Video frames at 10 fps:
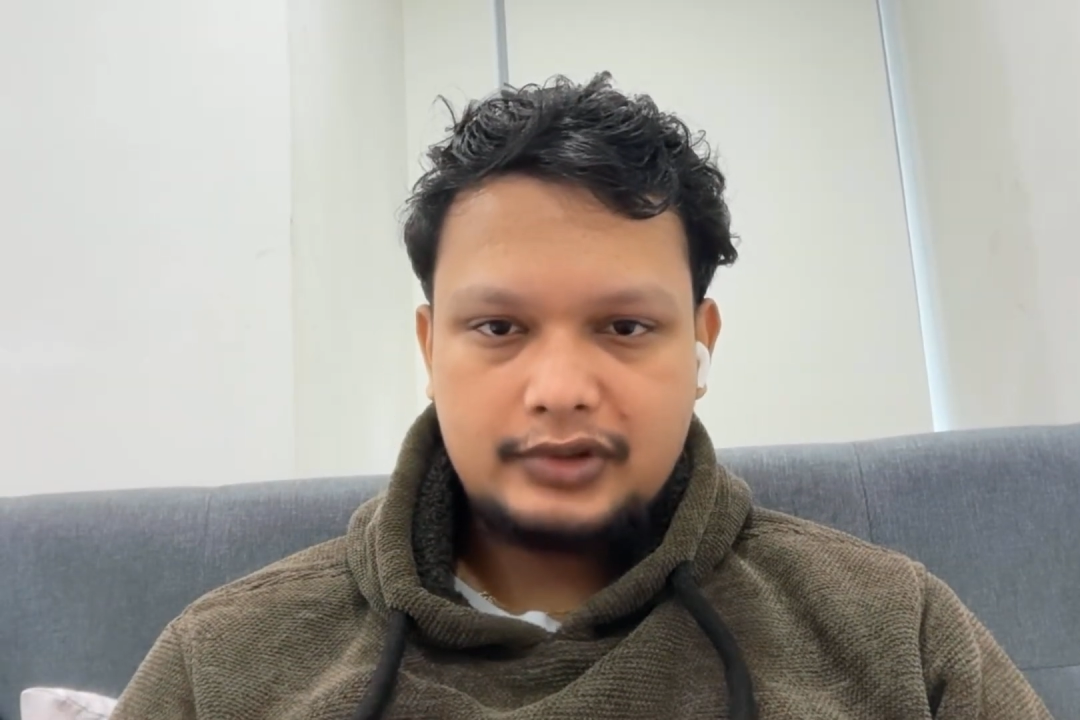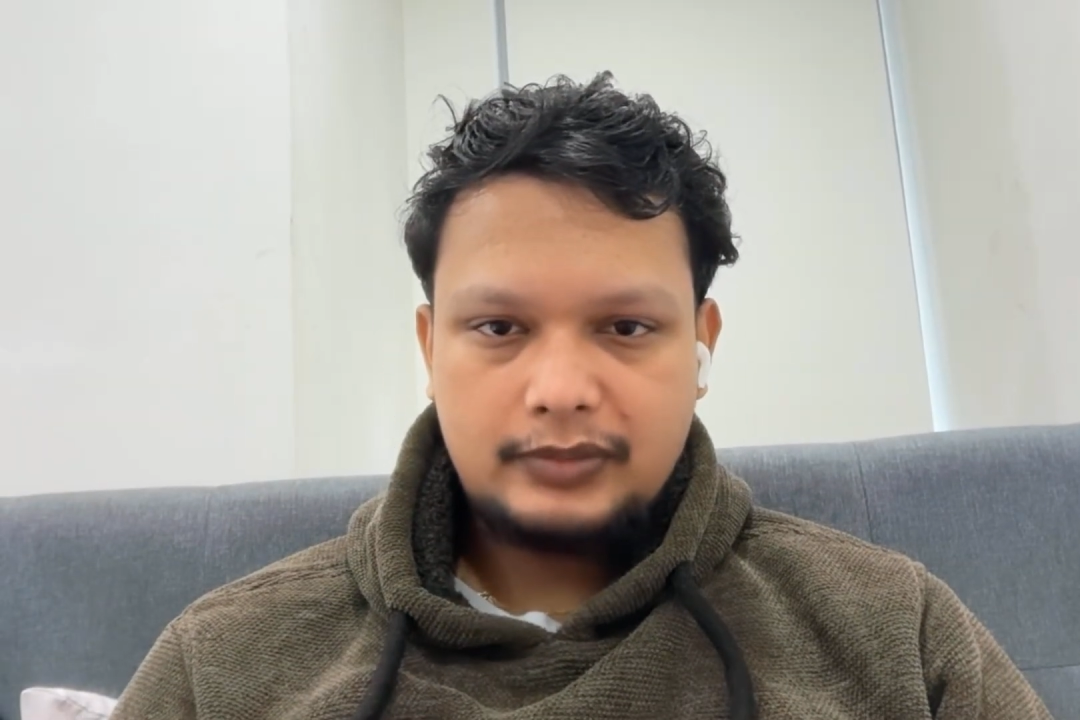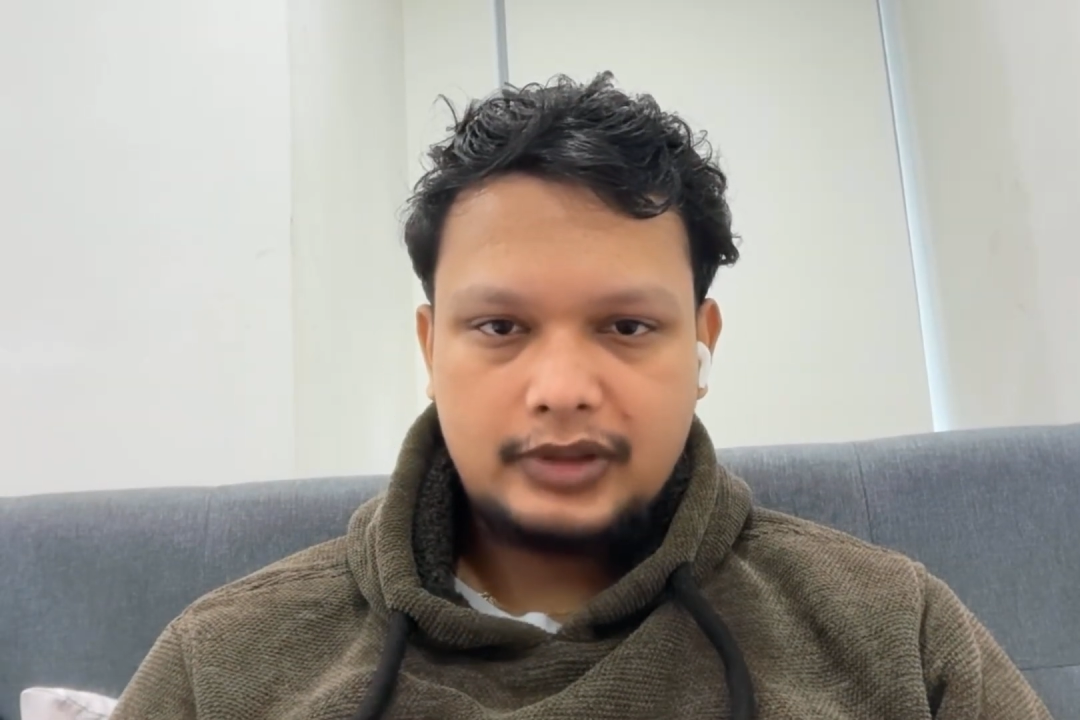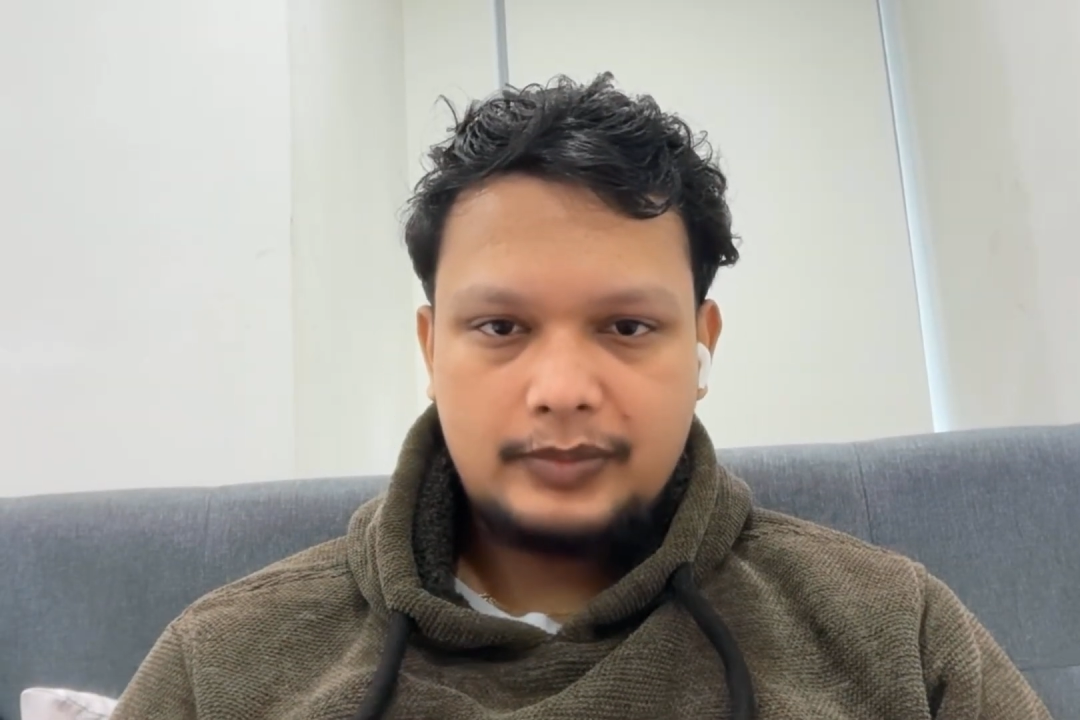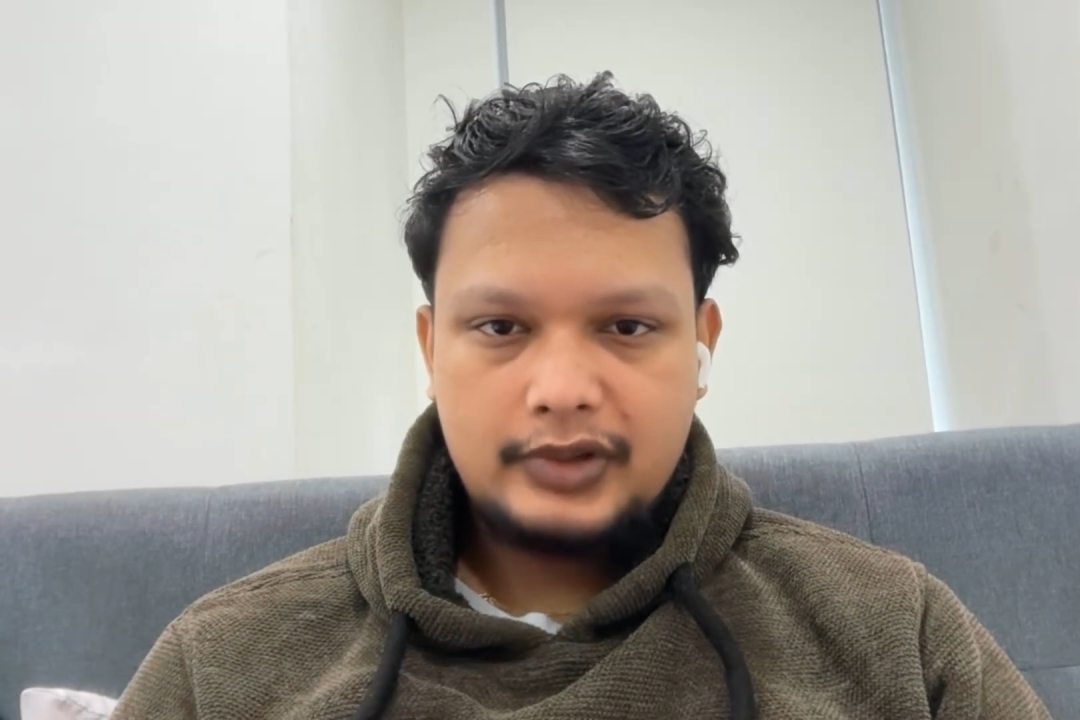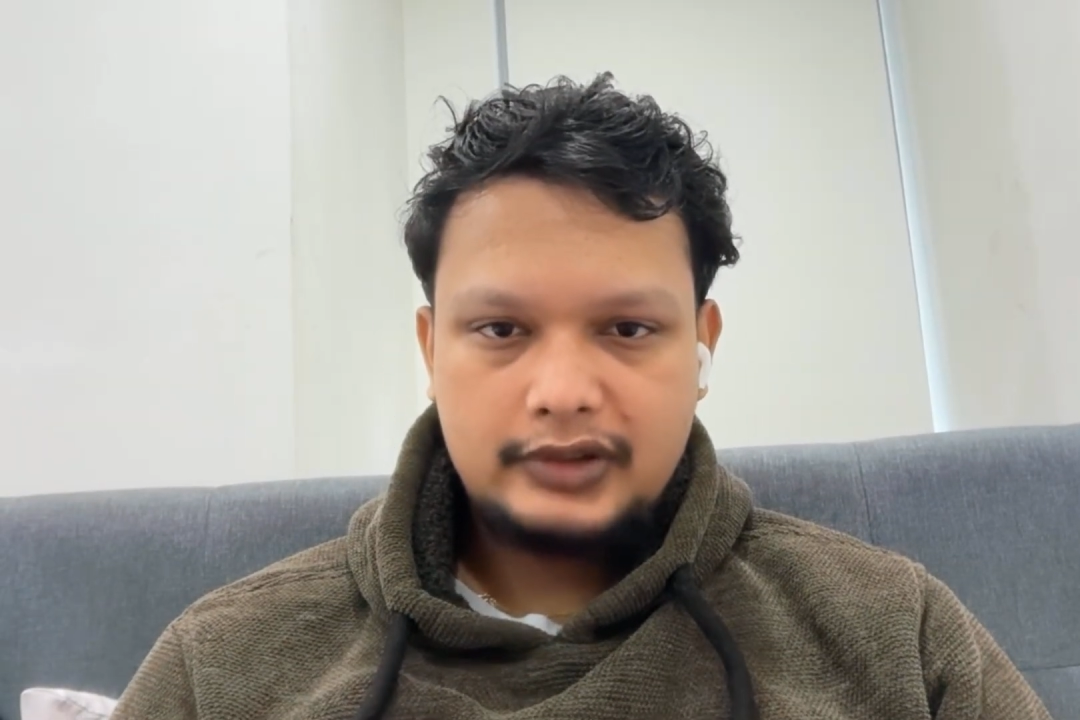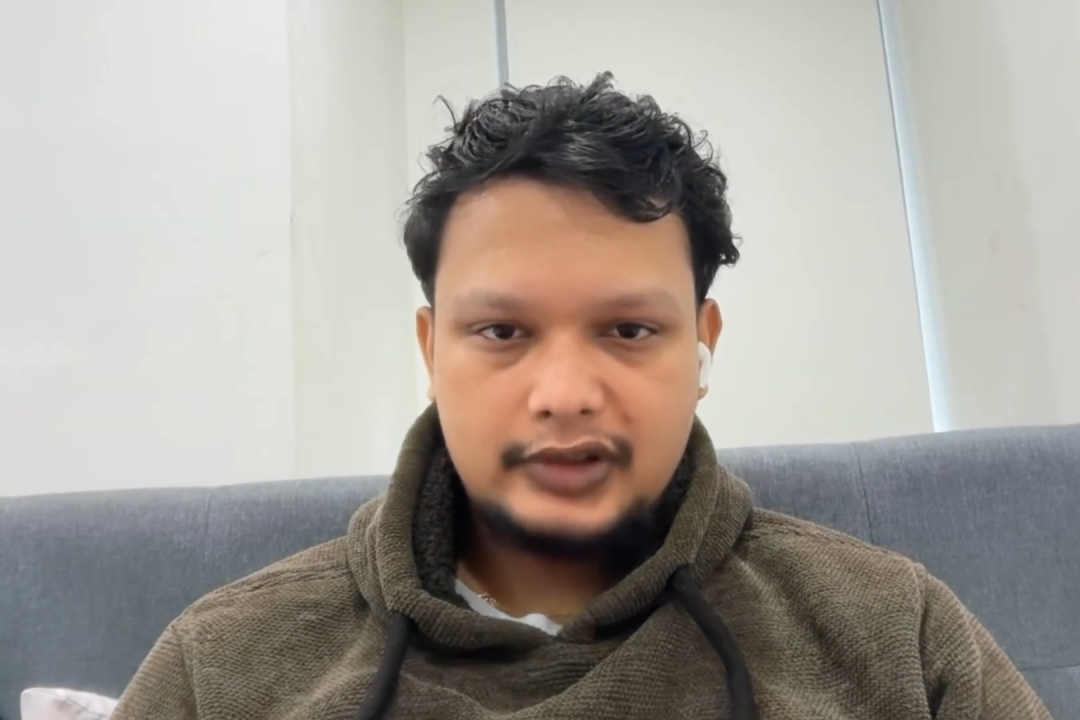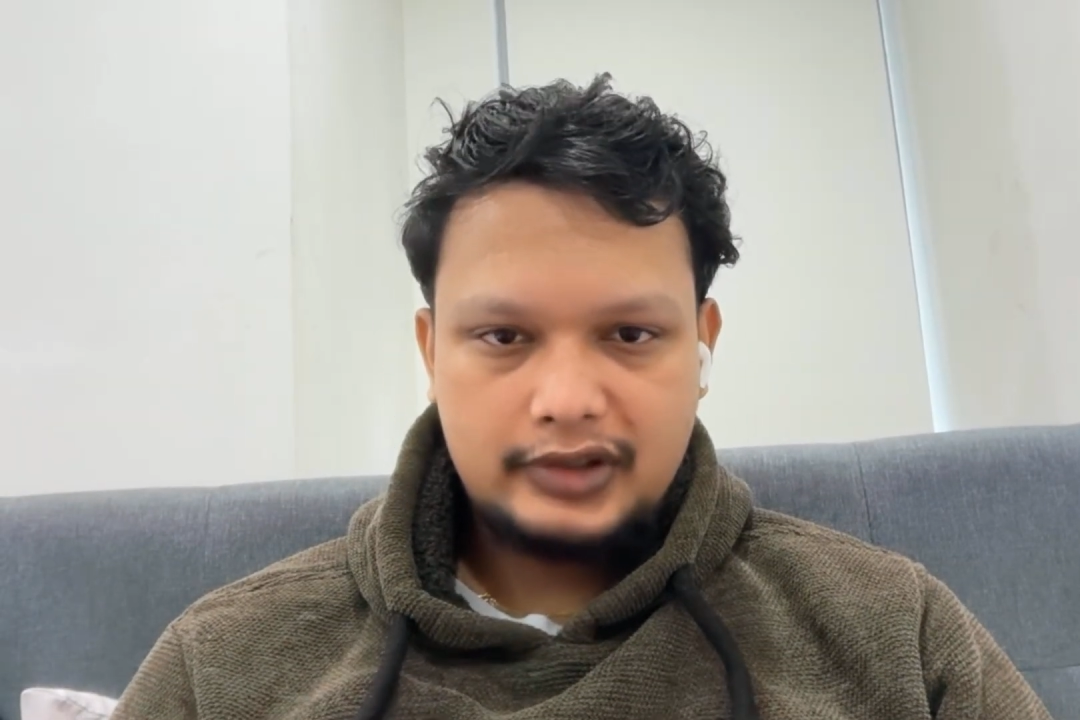Sometimes REST